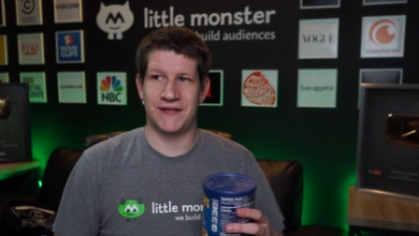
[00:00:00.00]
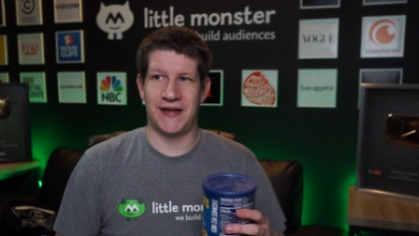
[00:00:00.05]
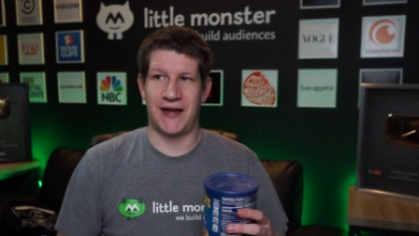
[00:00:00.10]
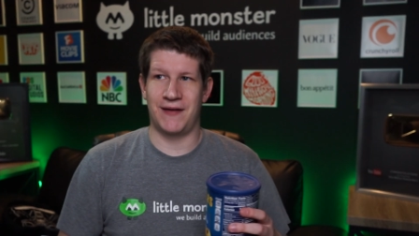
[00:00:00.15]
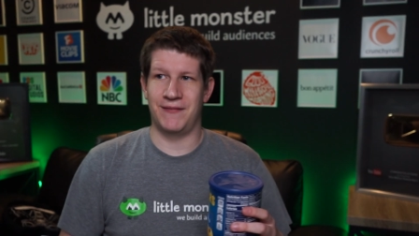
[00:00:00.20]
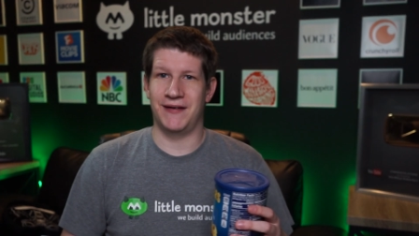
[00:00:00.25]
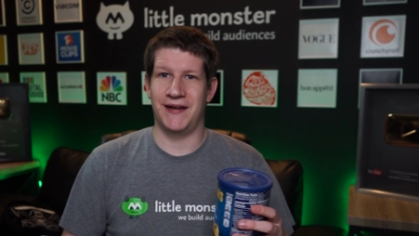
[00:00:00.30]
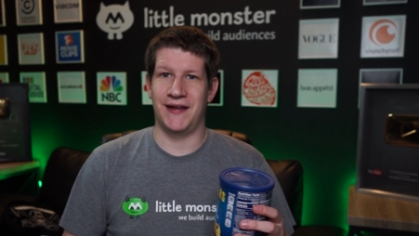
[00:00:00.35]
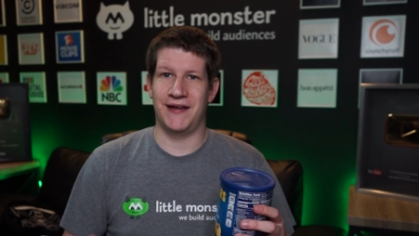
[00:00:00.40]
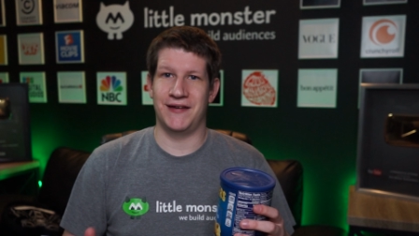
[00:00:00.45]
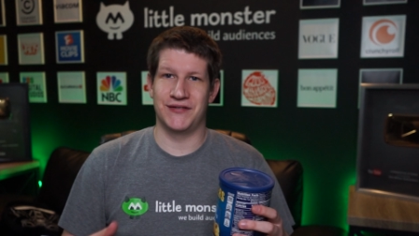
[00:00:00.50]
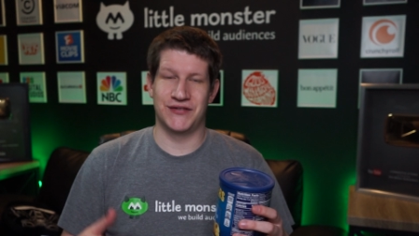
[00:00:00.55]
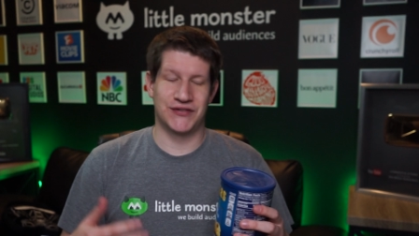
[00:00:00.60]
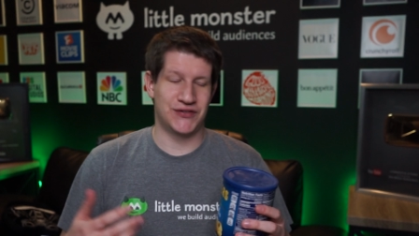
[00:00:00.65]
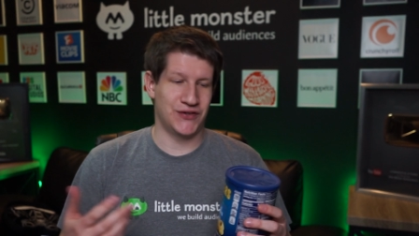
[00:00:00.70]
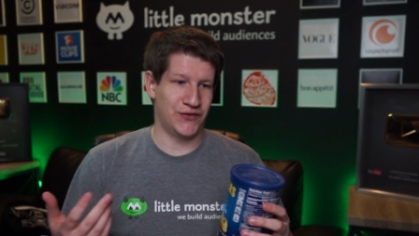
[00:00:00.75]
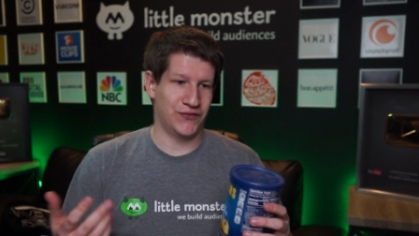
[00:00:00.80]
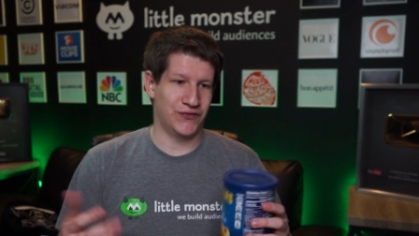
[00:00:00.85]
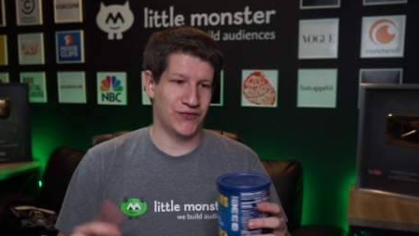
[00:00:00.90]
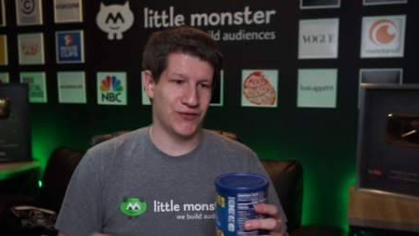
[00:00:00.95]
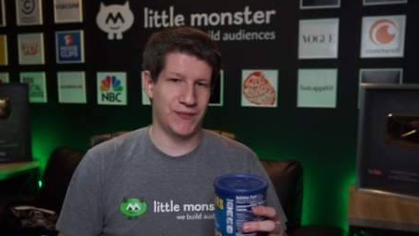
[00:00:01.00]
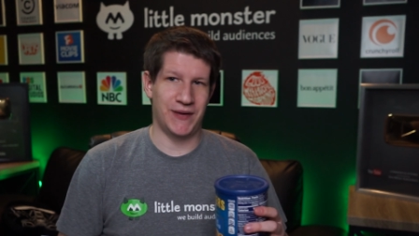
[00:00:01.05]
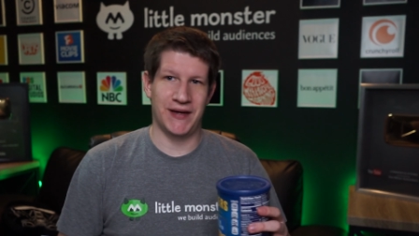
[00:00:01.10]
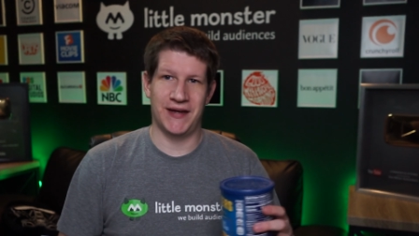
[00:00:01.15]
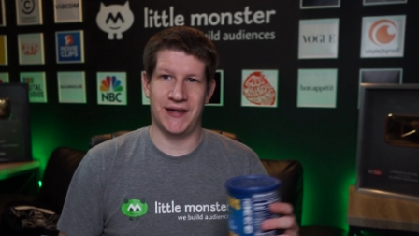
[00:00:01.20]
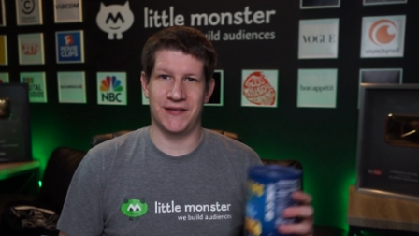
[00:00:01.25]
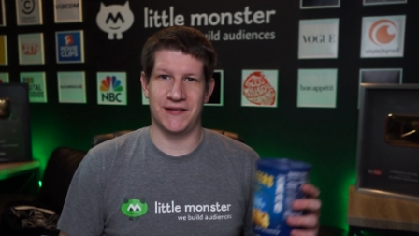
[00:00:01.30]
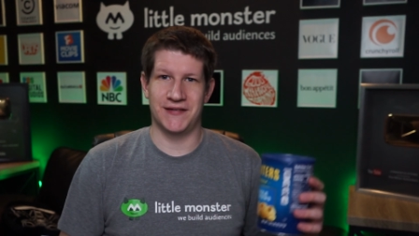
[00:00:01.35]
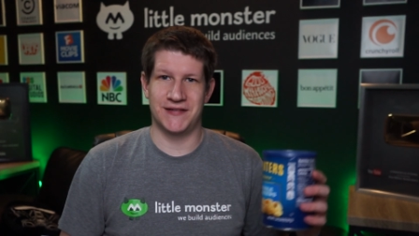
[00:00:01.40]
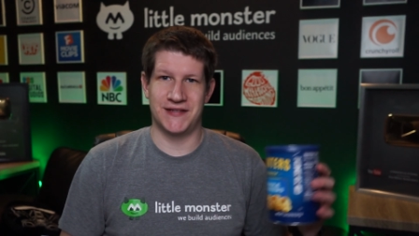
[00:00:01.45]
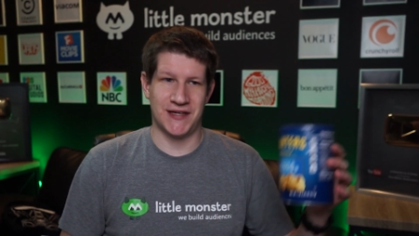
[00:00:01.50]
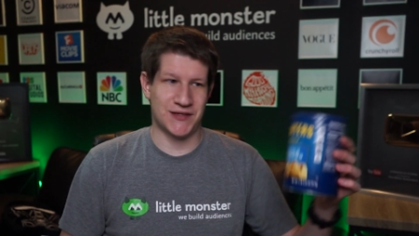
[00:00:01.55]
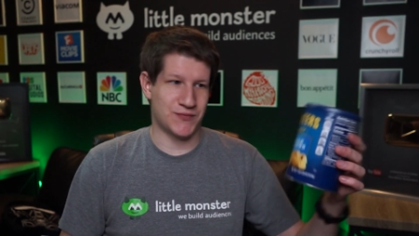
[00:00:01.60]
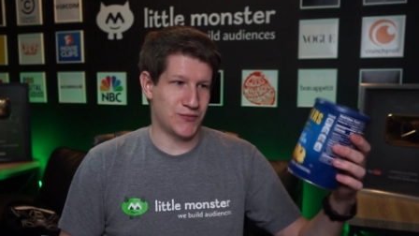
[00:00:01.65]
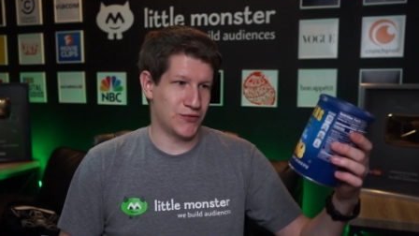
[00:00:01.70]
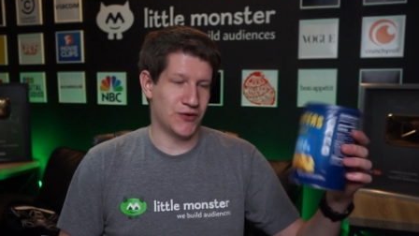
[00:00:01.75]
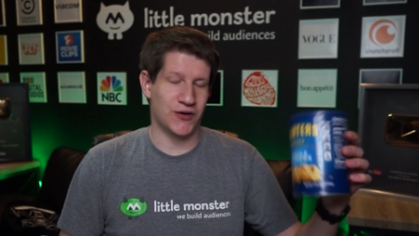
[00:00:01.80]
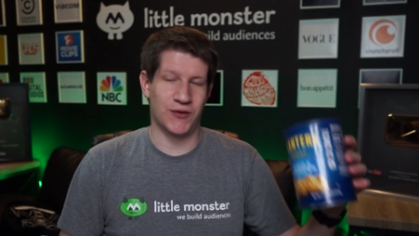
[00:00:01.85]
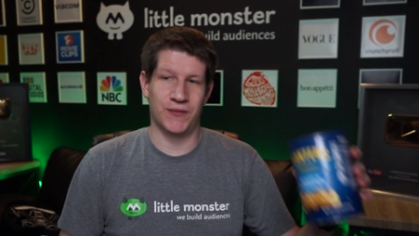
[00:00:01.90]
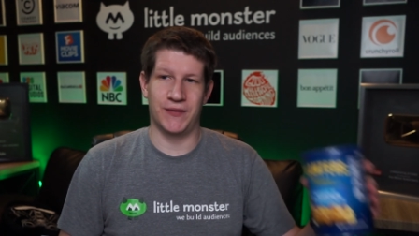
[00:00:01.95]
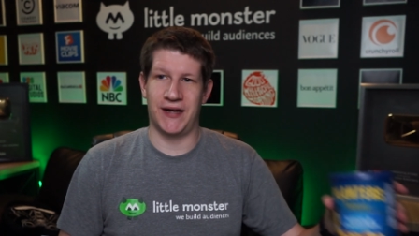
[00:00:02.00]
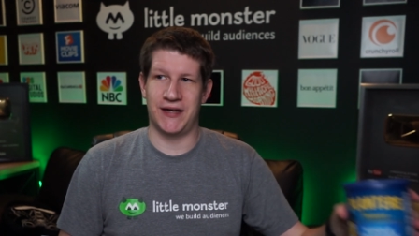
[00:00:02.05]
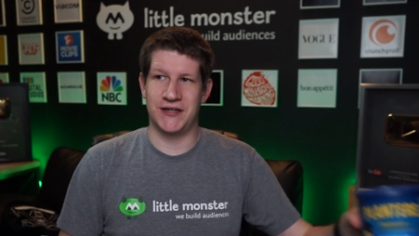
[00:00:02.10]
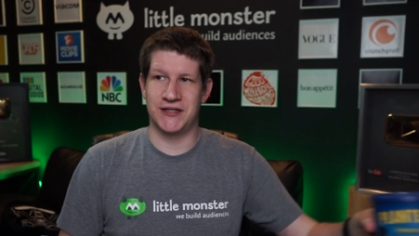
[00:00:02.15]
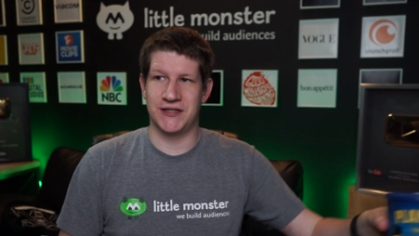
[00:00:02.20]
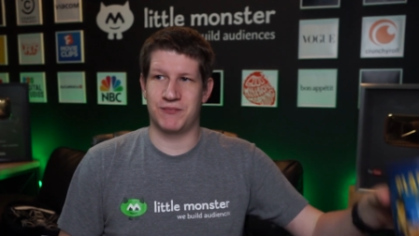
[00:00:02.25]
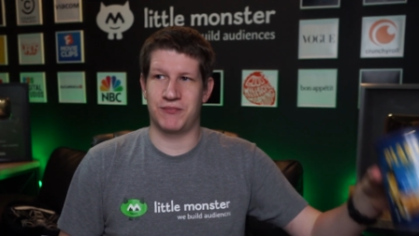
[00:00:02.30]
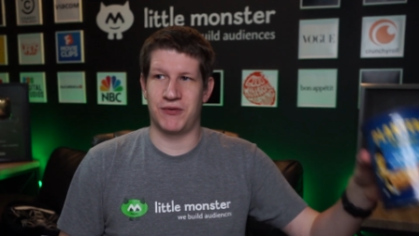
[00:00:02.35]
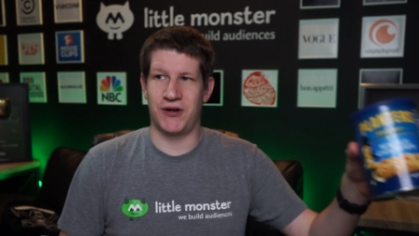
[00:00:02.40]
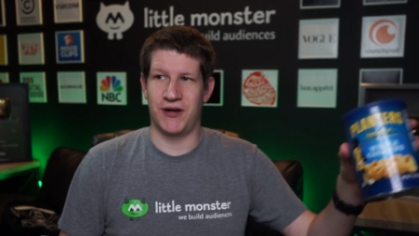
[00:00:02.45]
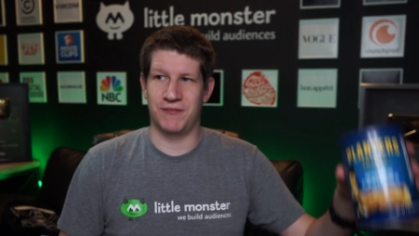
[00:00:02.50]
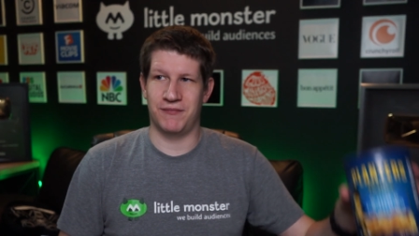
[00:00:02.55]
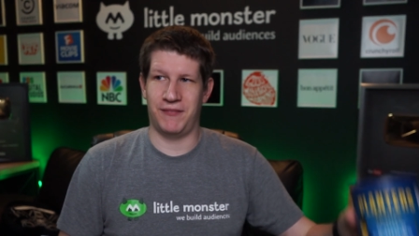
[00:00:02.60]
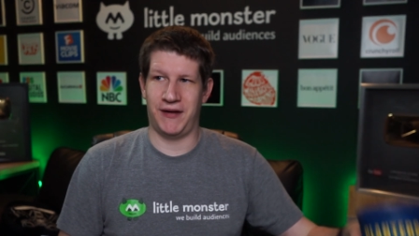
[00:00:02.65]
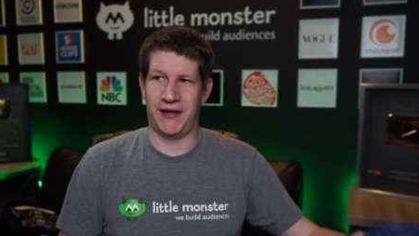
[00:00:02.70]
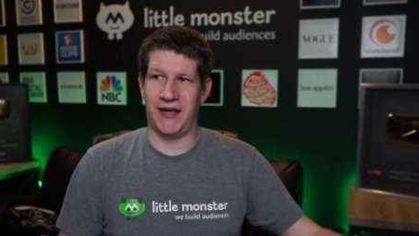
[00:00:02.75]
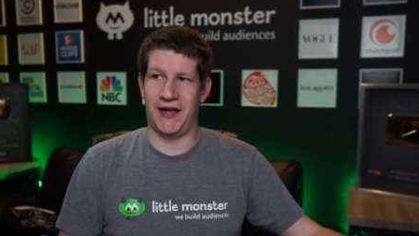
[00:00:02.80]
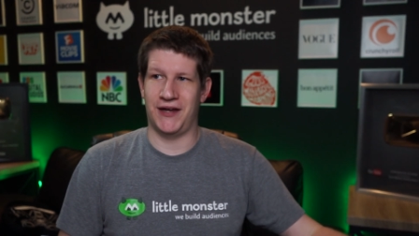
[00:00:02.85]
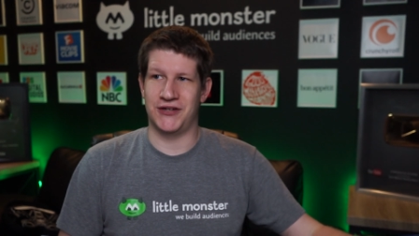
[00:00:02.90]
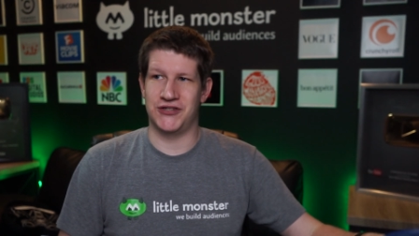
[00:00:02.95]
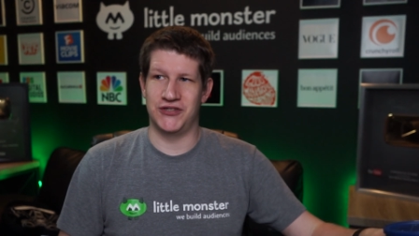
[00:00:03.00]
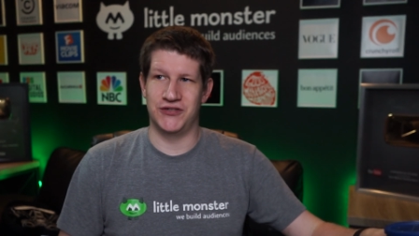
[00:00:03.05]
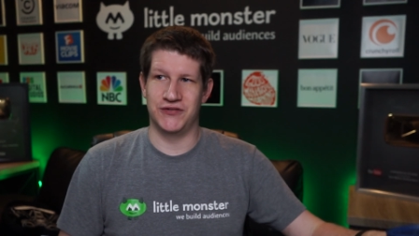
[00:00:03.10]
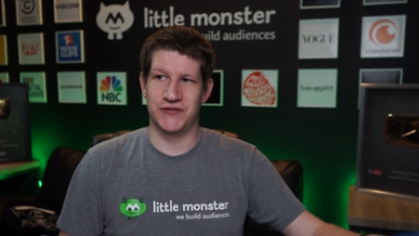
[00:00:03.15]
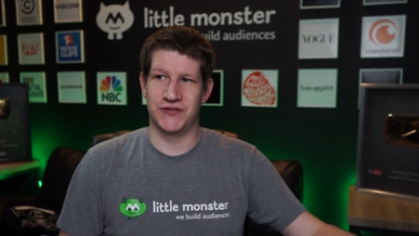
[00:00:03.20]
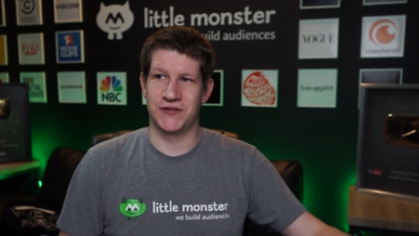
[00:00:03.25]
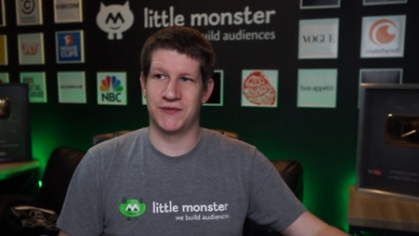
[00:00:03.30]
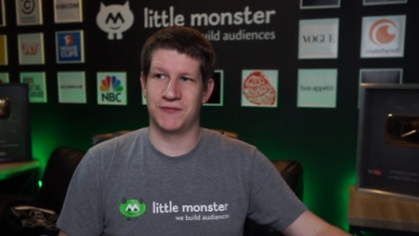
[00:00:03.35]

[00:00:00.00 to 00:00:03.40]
time today, so for making this desk more homey, I just brought my cashews.